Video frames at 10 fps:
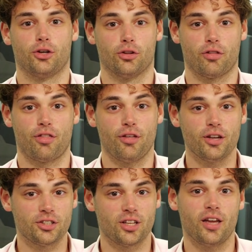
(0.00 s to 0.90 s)
on
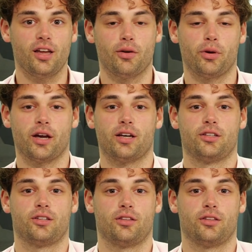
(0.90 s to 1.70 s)
Thursday and we had